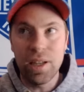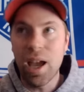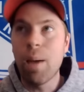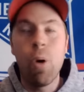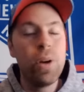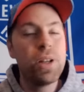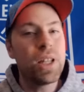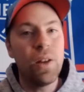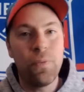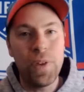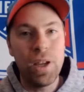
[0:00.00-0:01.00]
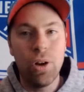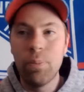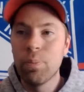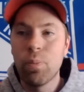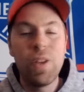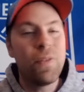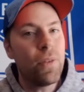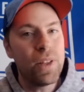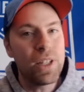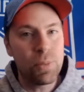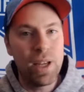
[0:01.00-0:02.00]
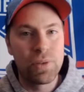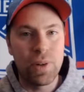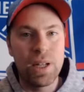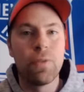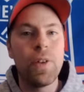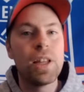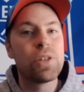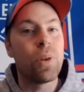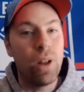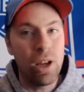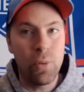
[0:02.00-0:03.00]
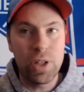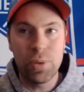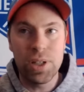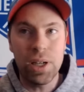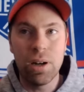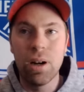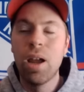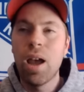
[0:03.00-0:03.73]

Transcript: I'm always going to feel, we felt this way as Ranger fans when Lundqvist was here.